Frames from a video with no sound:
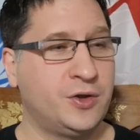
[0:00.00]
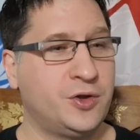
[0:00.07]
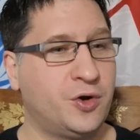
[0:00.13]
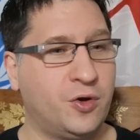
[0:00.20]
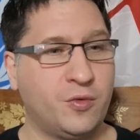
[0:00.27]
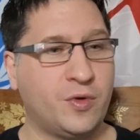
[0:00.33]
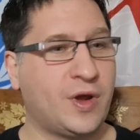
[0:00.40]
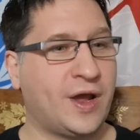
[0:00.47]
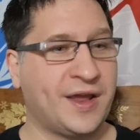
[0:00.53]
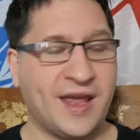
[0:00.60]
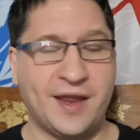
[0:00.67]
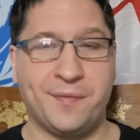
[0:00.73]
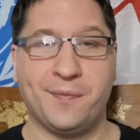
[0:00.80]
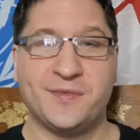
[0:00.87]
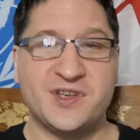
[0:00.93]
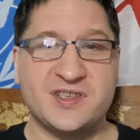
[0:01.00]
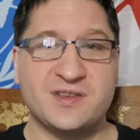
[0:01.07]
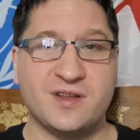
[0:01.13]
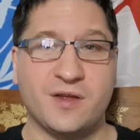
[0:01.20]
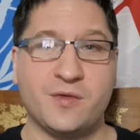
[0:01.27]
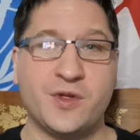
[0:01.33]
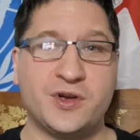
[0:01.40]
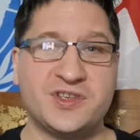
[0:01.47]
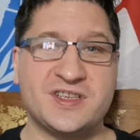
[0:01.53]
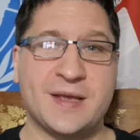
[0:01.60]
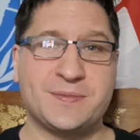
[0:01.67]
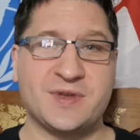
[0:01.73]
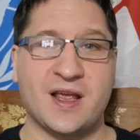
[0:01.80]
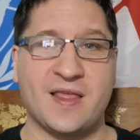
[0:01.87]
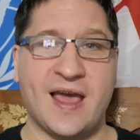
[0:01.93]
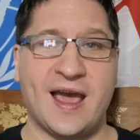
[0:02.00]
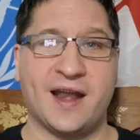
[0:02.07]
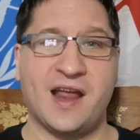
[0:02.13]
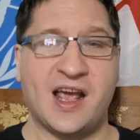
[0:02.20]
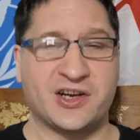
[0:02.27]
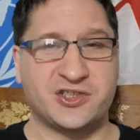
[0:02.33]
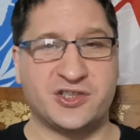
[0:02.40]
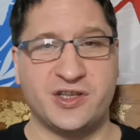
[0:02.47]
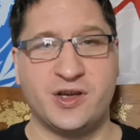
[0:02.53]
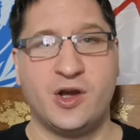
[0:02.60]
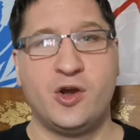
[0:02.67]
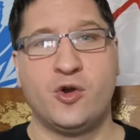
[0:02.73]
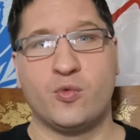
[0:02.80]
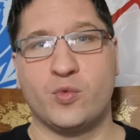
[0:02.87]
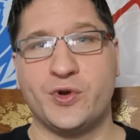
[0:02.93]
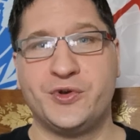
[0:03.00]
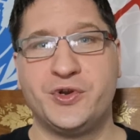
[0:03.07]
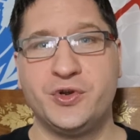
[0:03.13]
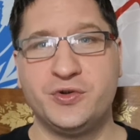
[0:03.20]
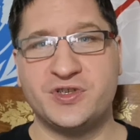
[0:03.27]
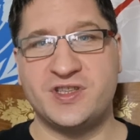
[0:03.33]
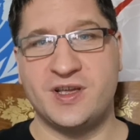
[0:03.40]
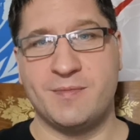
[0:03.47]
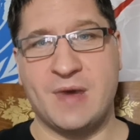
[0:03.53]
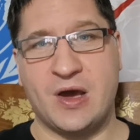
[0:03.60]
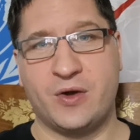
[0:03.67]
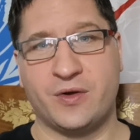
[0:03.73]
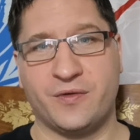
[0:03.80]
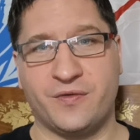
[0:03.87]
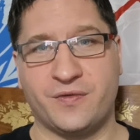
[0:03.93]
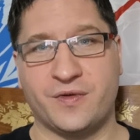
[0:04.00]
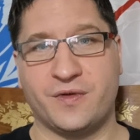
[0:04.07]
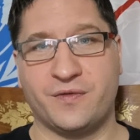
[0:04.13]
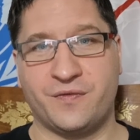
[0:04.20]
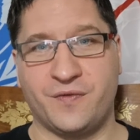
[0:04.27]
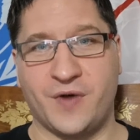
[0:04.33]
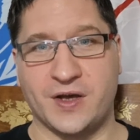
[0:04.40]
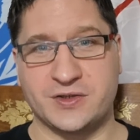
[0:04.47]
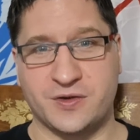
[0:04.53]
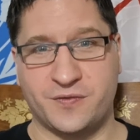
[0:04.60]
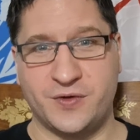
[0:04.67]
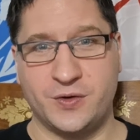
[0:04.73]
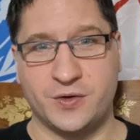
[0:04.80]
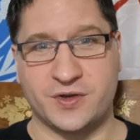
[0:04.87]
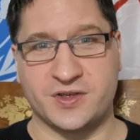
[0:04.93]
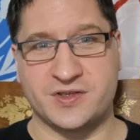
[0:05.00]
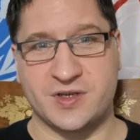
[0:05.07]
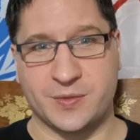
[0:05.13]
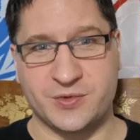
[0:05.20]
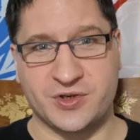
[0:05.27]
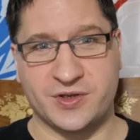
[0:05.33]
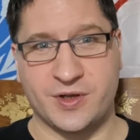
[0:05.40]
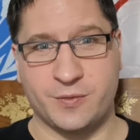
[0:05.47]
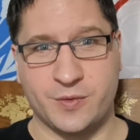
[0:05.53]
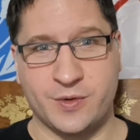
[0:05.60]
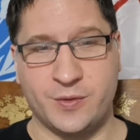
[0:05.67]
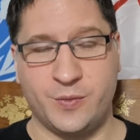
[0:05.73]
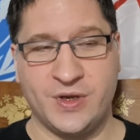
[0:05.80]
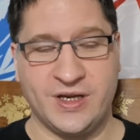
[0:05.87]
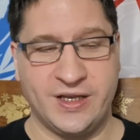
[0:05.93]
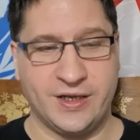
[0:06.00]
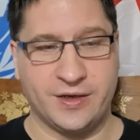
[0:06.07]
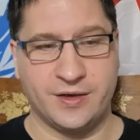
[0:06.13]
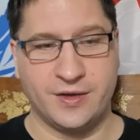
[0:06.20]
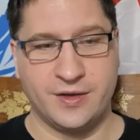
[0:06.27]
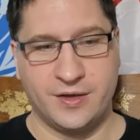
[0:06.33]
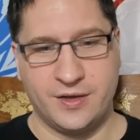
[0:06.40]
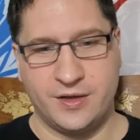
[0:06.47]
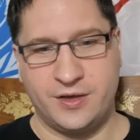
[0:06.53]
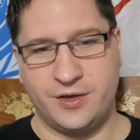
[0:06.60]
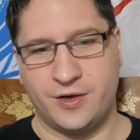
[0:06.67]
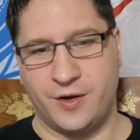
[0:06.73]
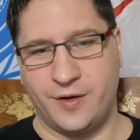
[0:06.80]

you know again just little steps like that actually reduce the amount of fossil fuel consumption that we, we need you